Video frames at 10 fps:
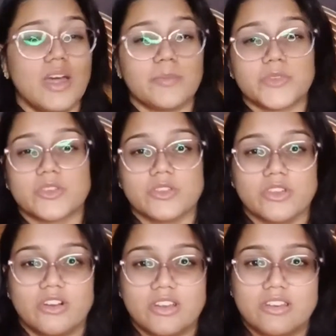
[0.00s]
I'm so
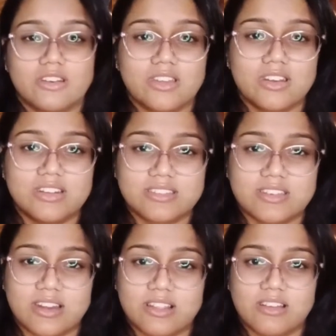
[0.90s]
sorry, you're not gonna
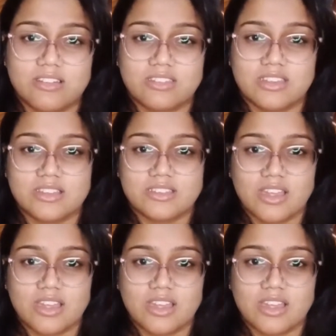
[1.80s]
understand a lot of things.